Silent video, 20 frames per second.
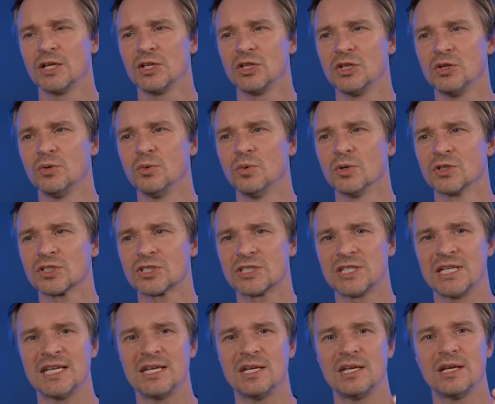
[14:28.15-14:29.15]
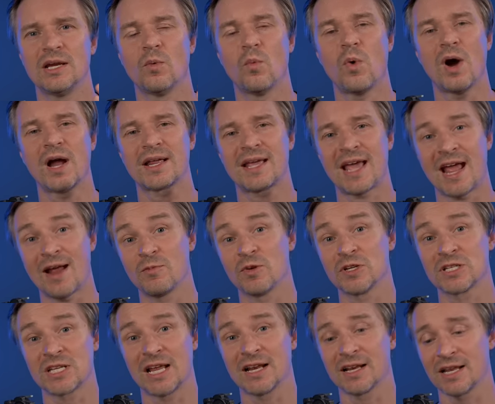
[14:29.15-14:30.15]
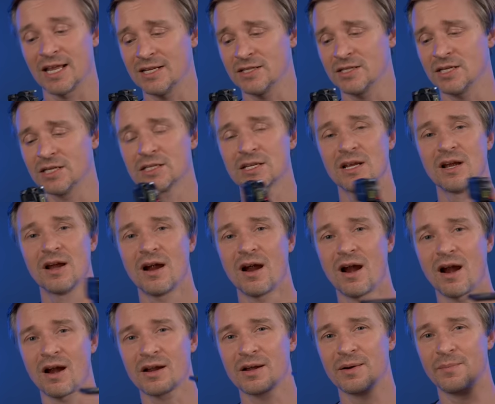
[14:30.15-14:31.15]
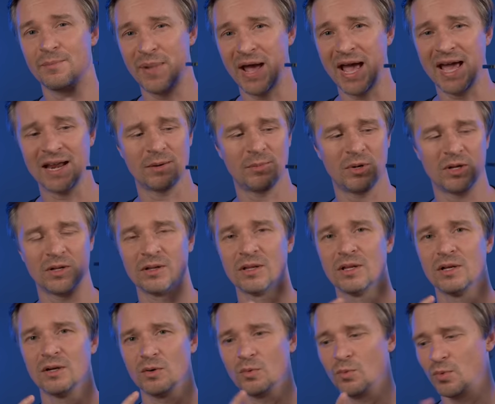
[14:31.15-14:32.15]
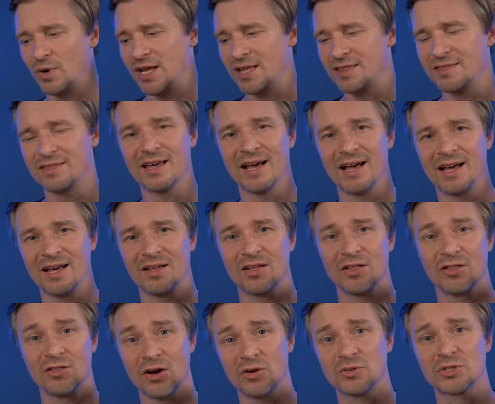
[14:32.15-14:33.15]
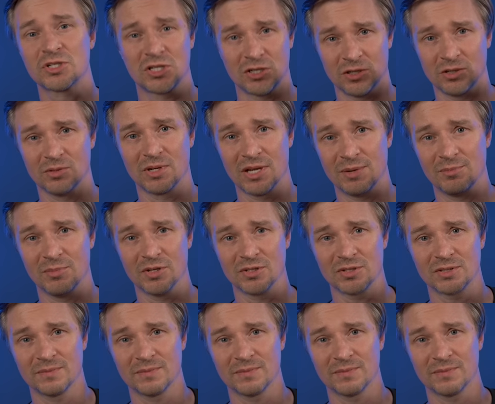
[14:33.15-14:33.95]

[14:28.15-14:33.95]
you will see what cameras and lenses are compatible with those two gimbals.